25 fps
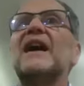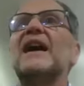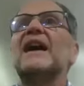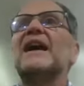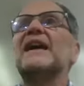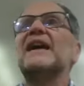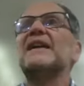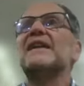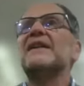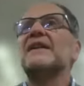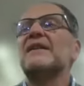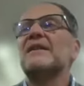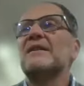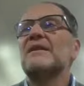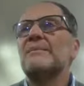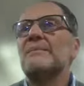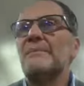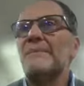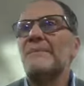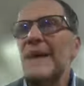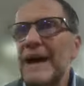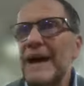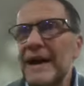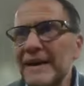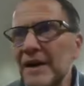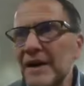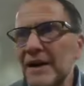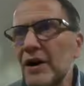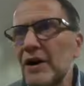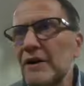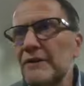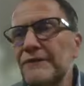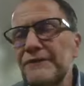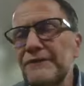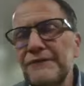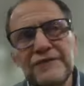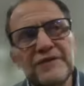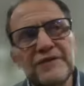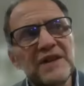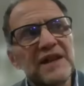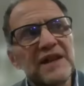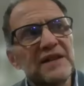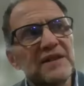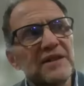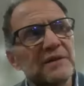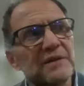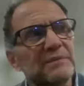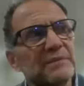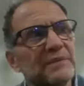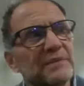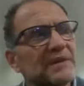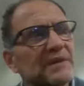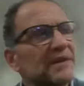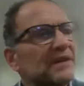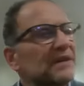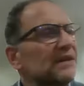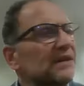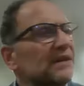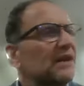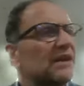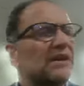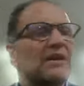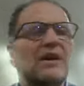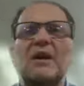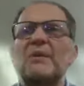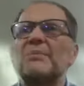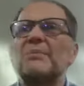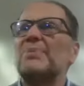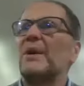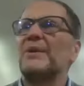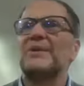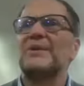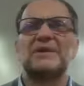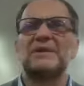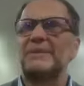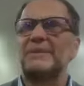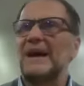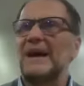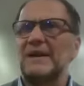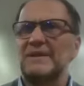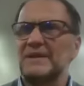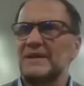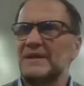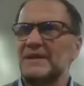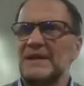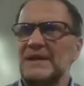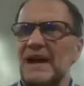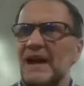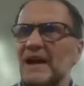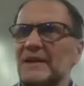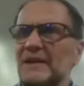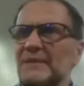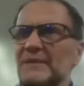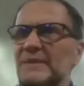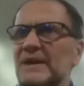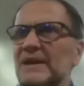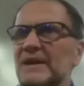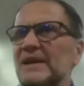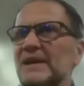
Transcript: a manner of freedom. You're not bothered about the time.